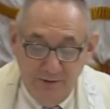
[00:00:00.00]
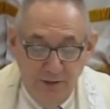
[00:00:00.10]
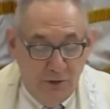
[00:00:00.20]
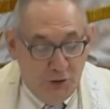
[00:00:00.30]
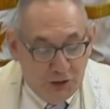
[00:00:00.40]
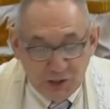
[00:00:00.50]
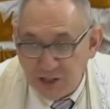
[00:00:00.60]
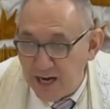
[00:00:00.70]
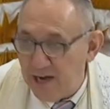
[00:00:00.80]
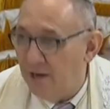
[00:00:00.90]
to
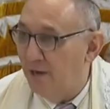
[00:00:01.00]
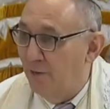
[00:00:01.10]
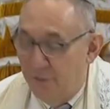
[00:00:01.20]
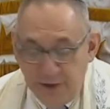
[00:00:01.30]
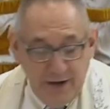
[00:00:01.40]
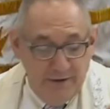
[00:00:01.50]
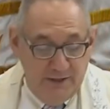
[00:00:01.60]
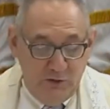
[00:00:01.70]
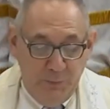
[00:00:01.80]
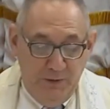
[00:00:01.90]
share their
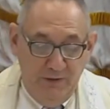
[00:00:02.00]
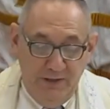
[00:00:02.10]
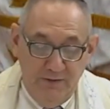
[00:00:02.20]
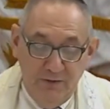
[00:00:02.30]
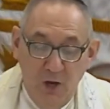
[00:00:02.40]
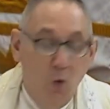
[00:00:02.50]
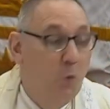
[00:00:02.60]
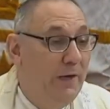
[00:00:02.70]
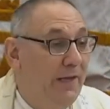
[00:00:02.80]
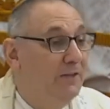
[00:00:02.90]
experience,
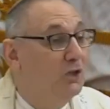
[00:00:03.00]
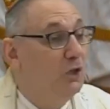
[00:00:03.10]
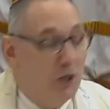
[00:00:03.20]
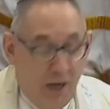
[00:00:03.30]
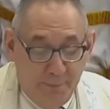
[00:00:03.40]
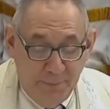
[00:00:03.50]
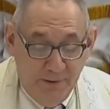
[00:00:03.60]
we need to look up.